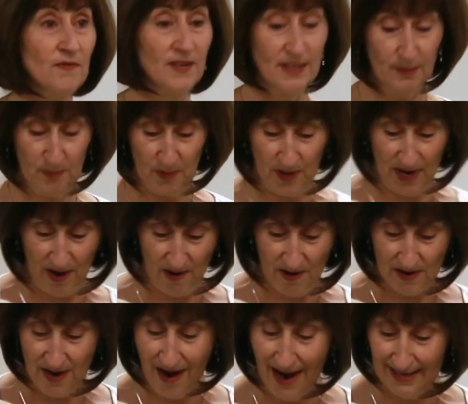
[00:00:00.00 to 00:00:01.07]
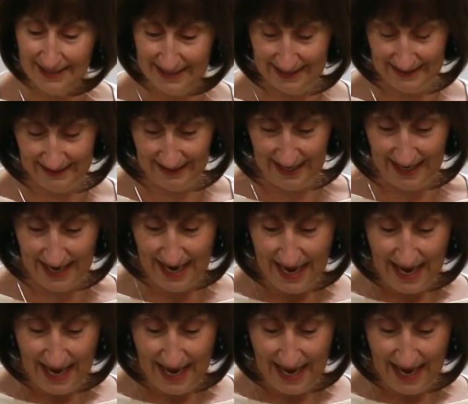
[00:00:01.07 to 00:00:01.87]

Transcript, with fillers: of this prayer constantly.